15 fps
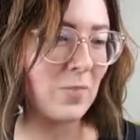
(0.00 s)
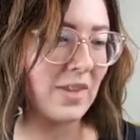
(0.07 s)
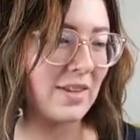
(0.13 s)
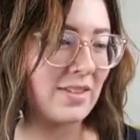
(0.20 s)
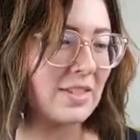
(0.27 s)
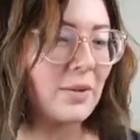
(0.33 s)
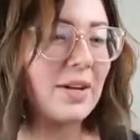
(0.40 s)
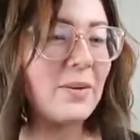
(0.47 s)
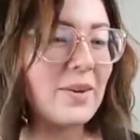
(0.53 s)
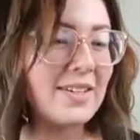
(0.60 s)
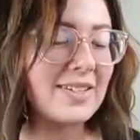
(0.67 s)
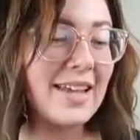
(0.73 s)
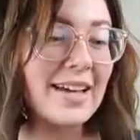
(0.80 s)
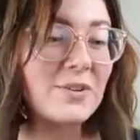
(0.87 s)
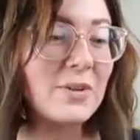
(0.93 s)
So anyways,
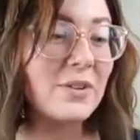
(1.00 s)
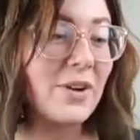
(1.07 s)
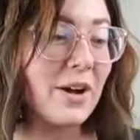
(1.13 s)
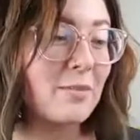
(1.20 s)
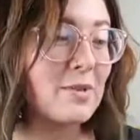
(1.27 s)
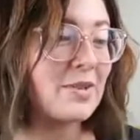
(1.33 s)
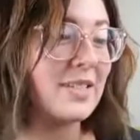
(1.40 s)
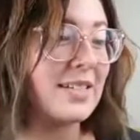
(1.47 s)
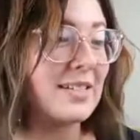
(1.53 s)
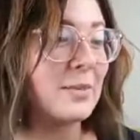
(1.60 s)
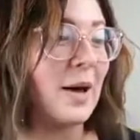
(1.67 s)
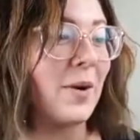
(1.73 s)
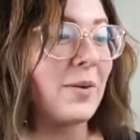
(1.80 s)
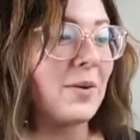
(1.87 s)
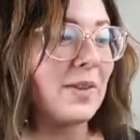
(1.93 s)
that's what crowd music is
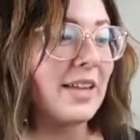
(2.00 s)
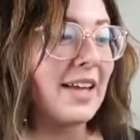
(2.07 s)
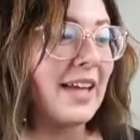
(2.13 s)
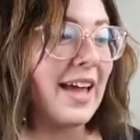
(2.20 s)
about.